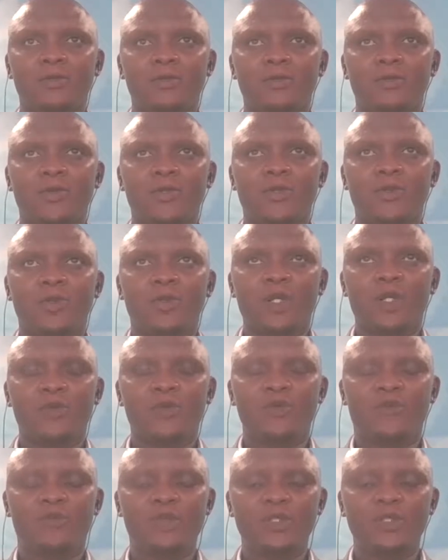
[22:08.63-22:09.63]
with what
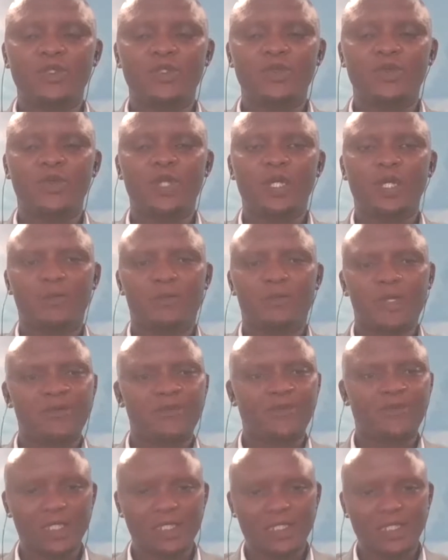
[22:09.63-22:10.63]
we've been doing
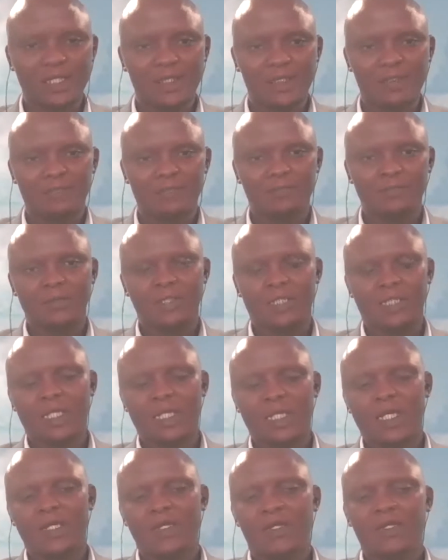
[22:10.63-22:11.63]
previously,
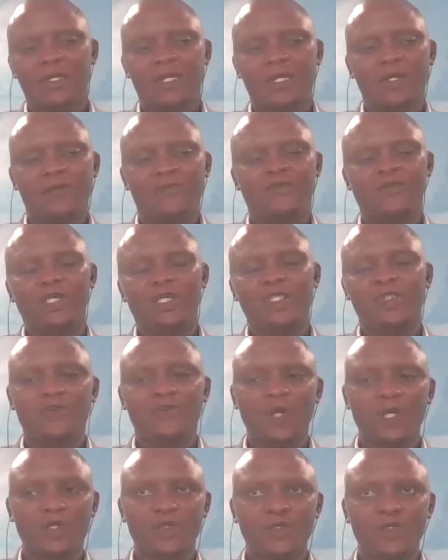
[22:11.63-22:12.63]
and fast
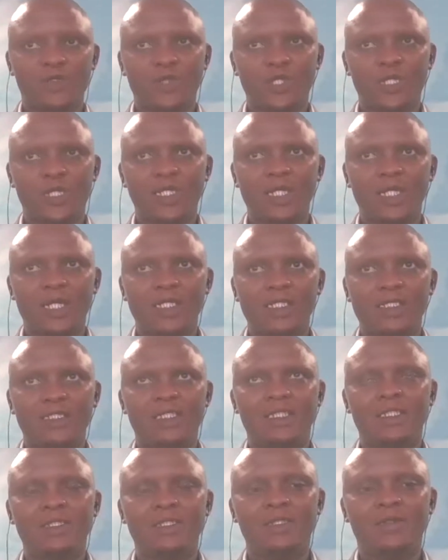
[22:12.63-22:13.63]
forward to
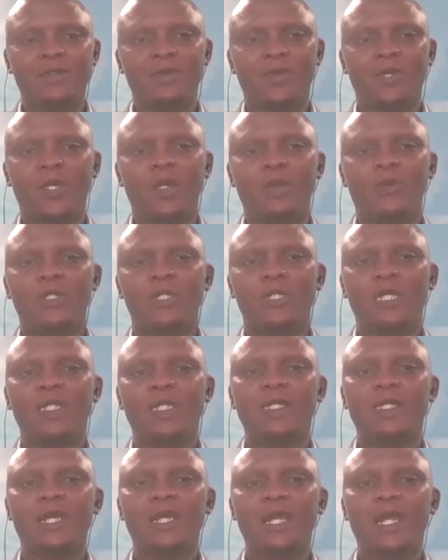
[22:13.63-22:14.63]
2018, where we
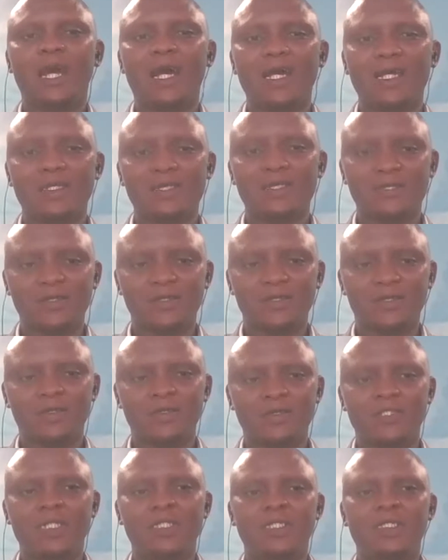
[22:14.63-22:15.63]
then realized,
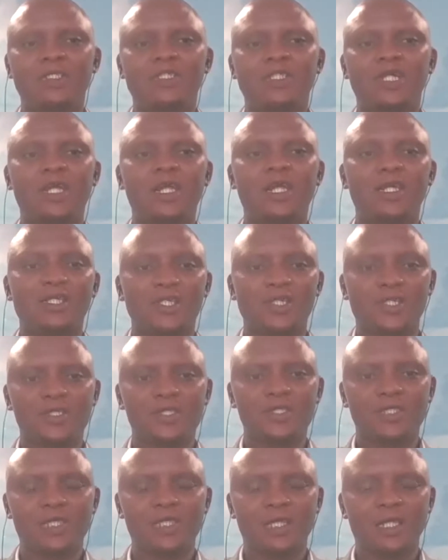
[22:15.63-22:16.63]
certain
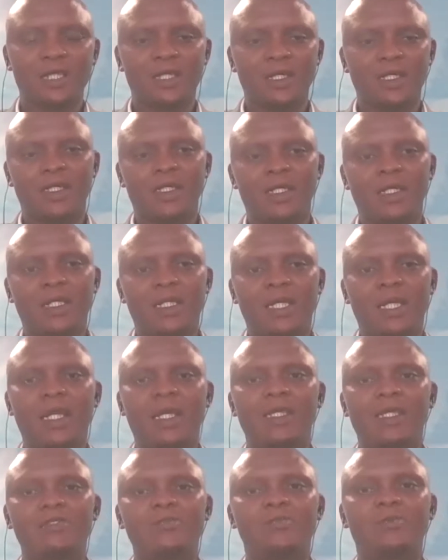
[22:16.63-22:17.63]
challenges that
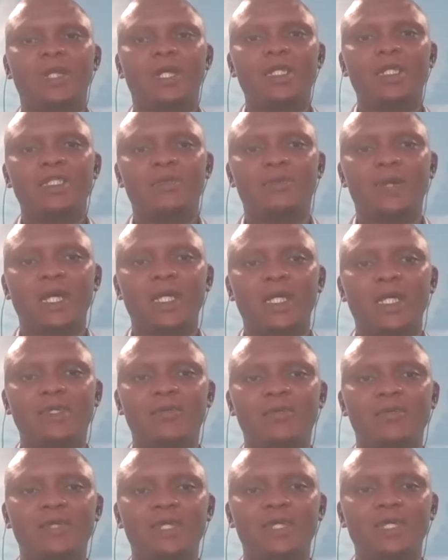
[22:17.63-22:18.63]
are experienced by
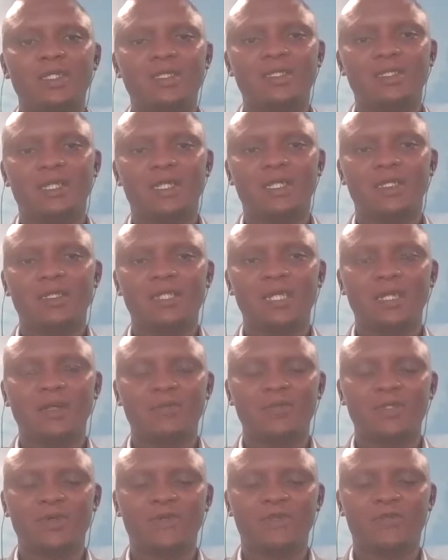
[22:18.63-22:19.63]
SMEs in
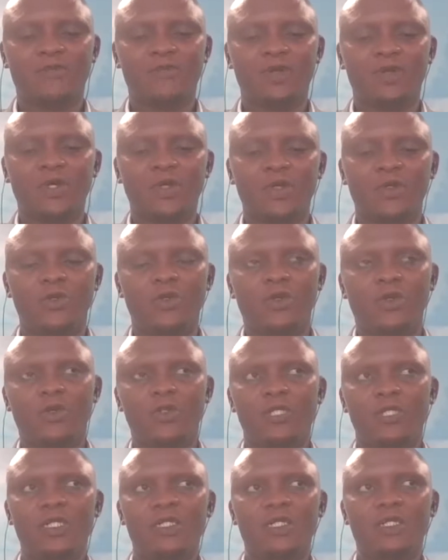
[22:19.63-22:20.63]
terms of,
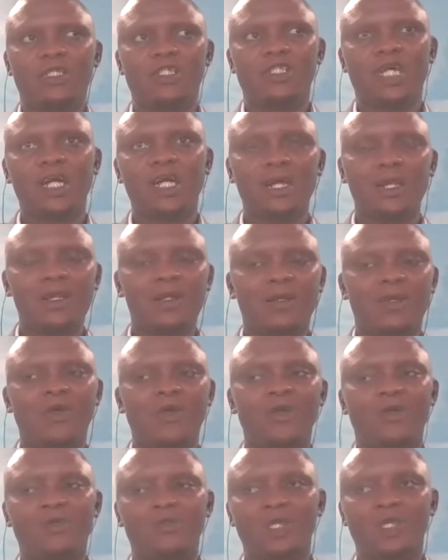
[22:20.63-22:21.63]
the channel
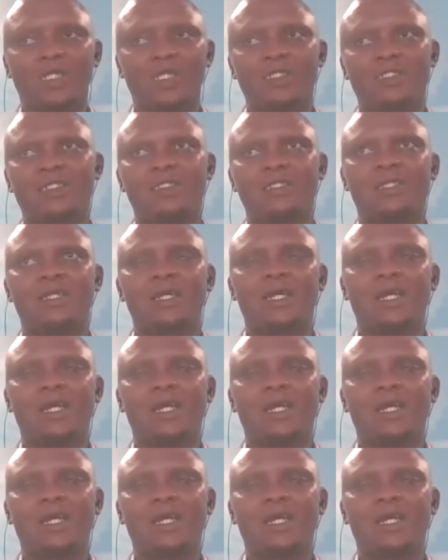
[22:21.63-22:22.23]
economics